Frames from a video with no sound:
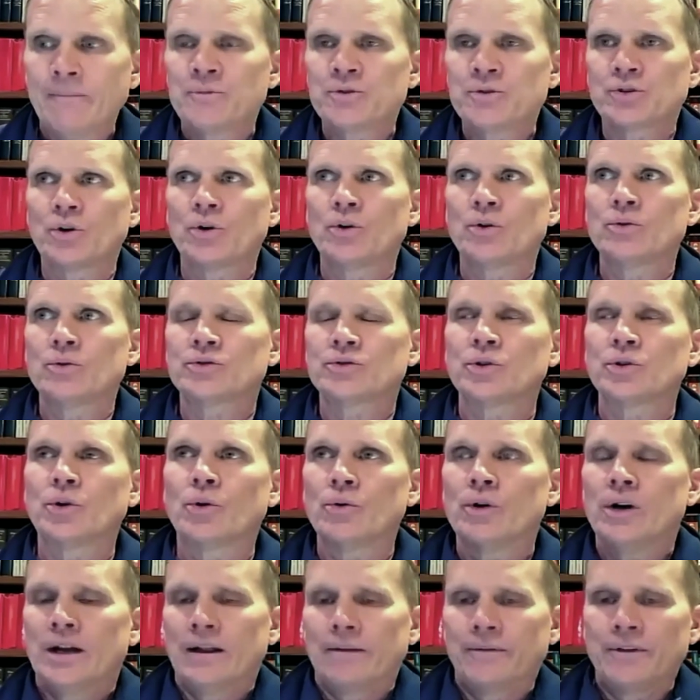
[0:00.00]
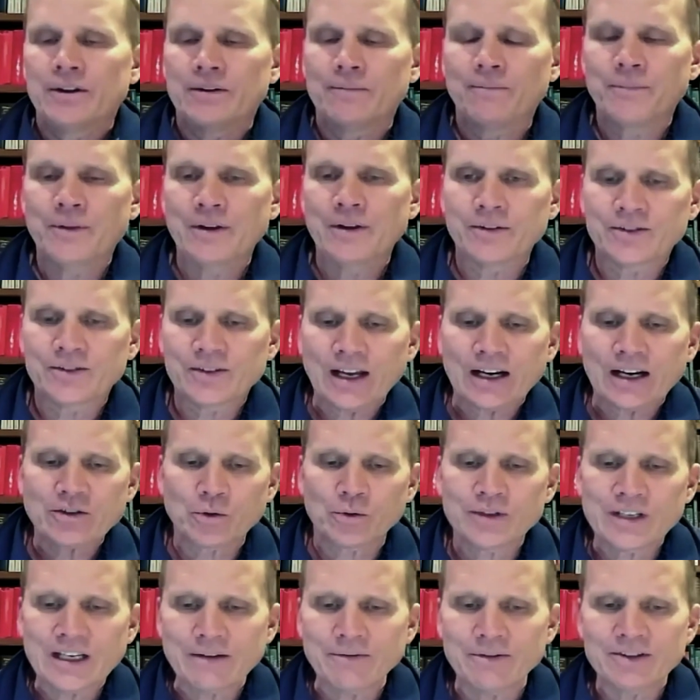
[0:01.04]
So so the the
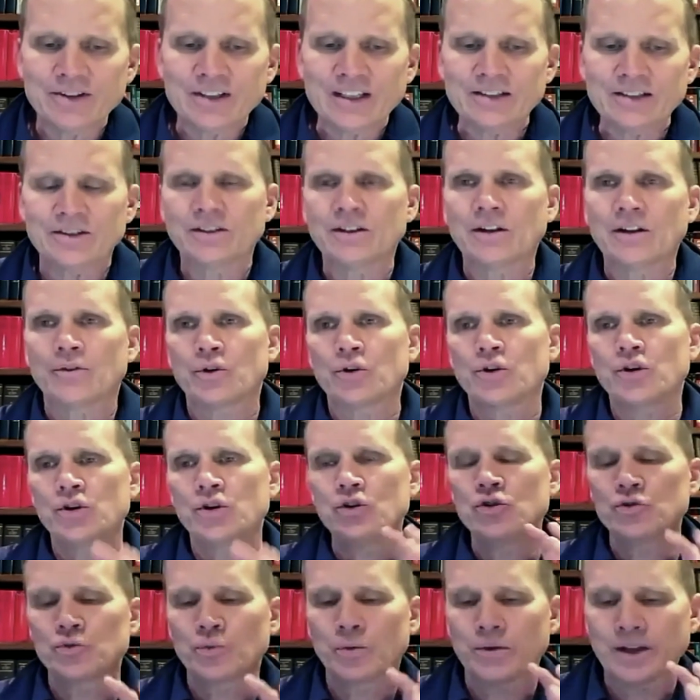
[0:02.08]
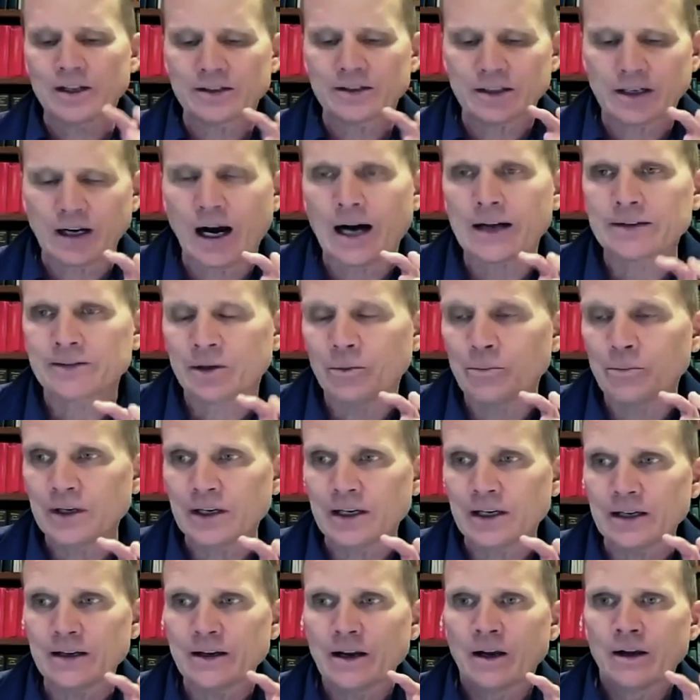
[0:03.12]
sexual deviancy is another huge one that's got to
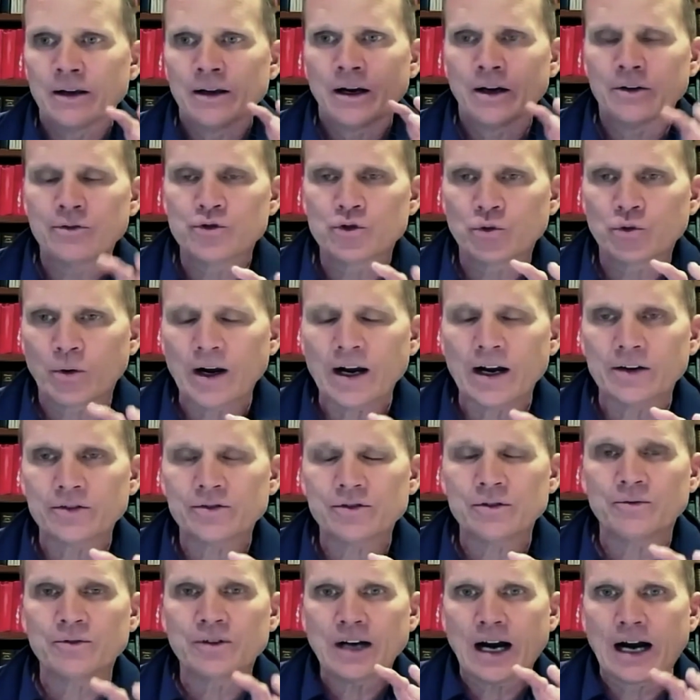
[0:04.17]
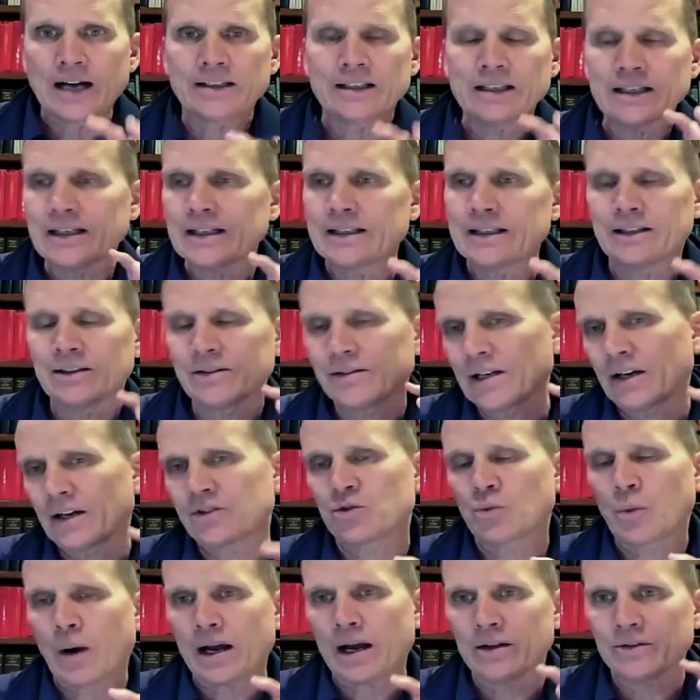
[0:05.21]
be addressed. You've got to get the
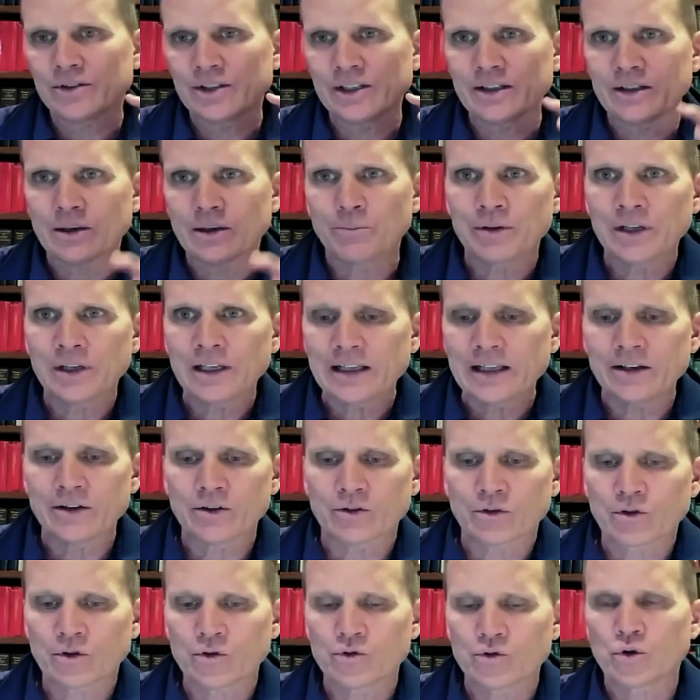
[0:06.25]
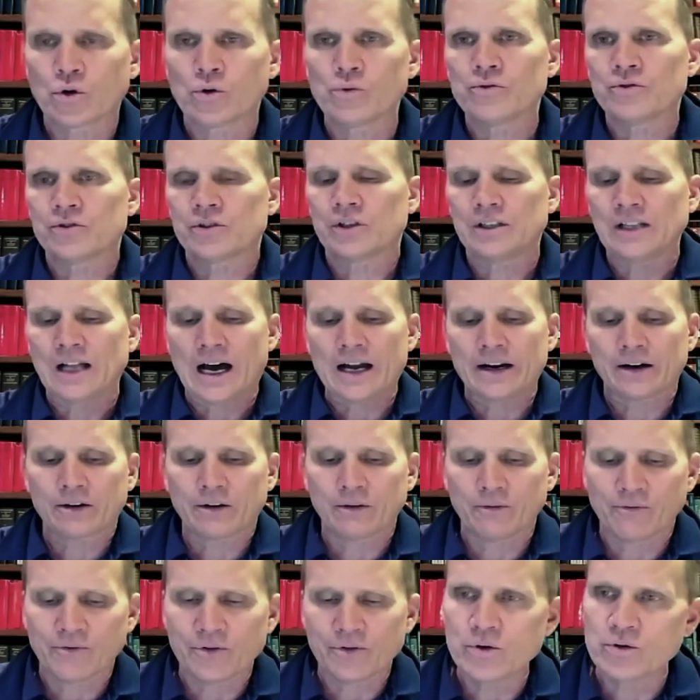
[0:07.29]
sexuality completely under control. There's a lot of
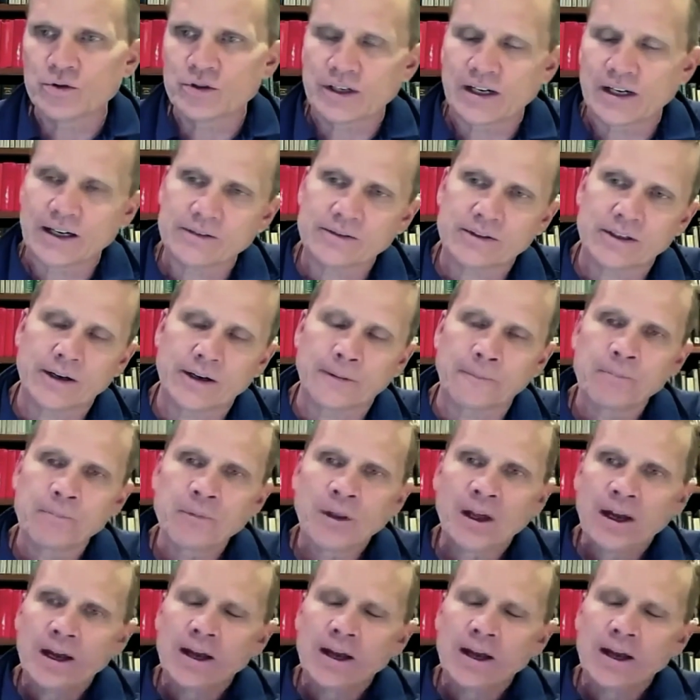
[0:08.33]
confusion out there.